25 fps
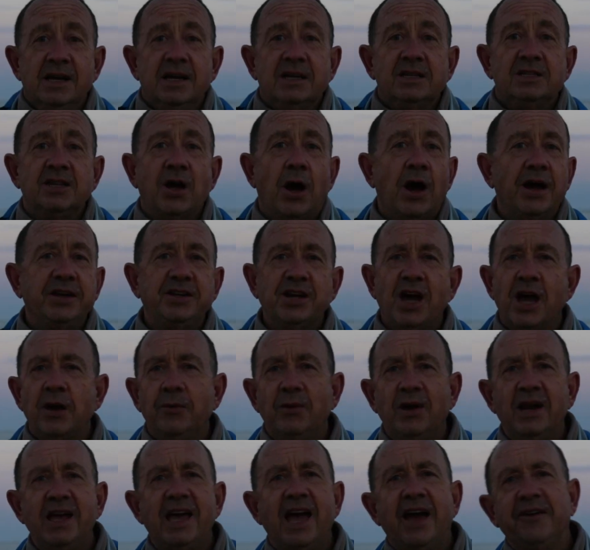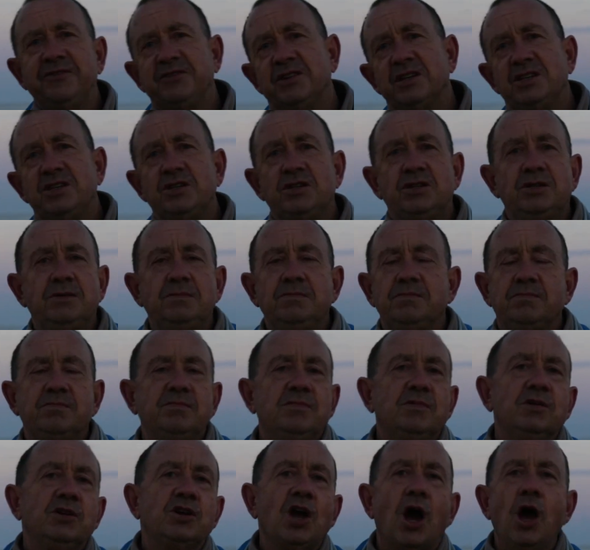So I don't really have to
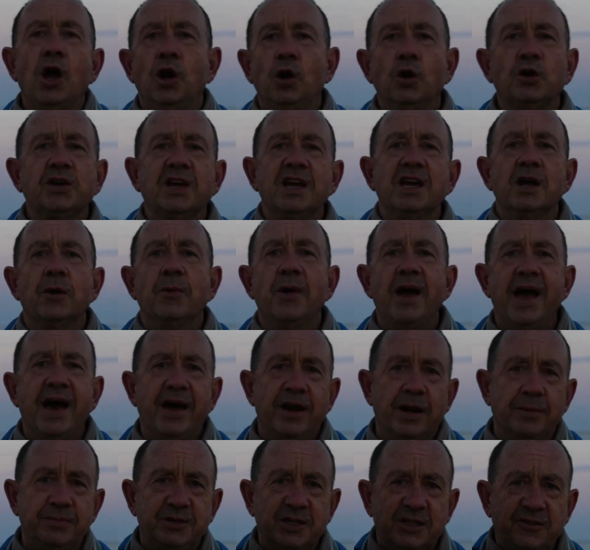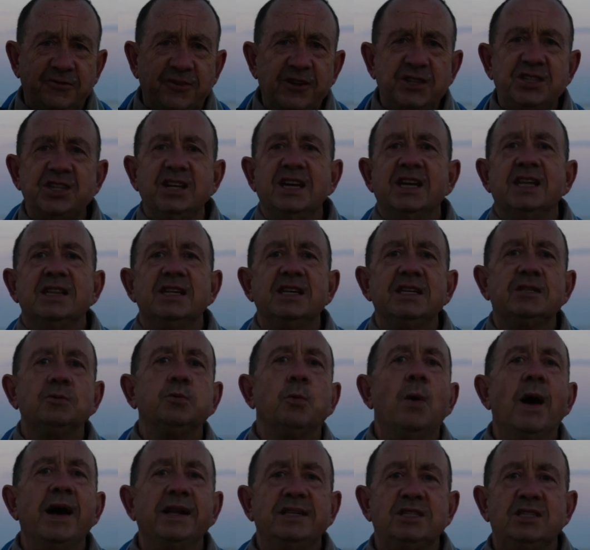go looking around, I'm just fishing in this
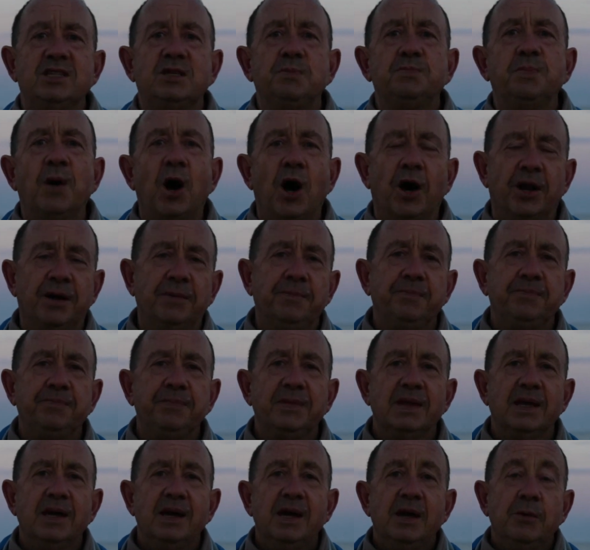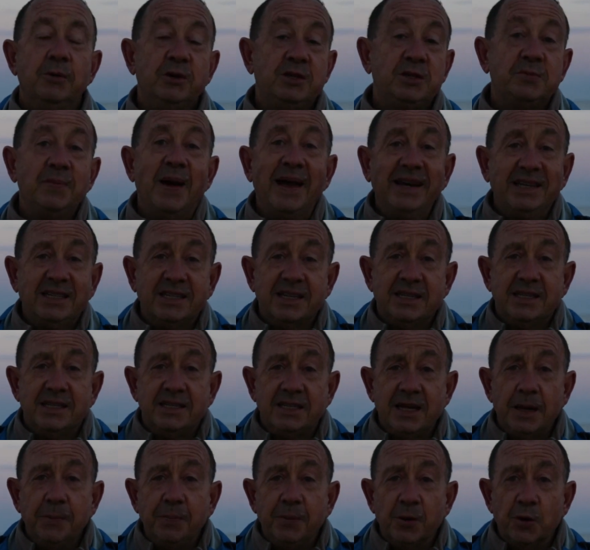one spot, which makes it
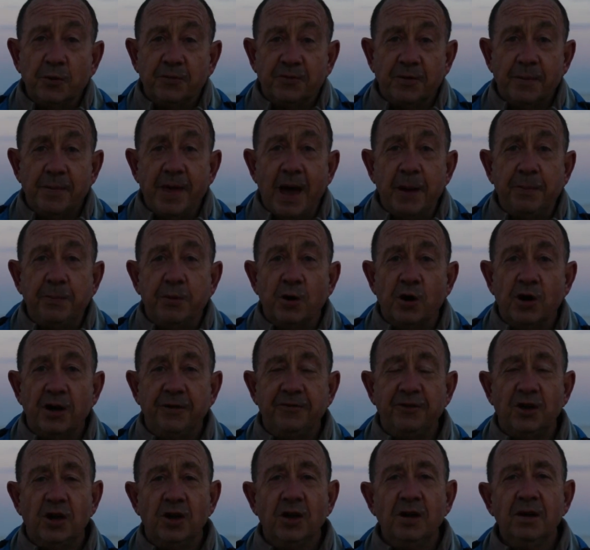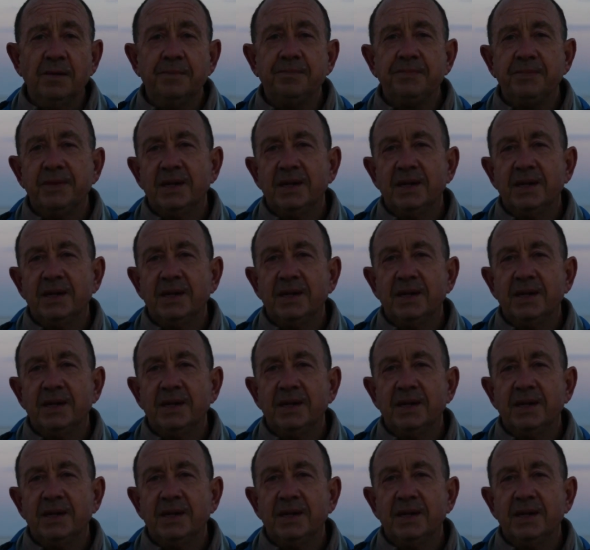simple from that point of view.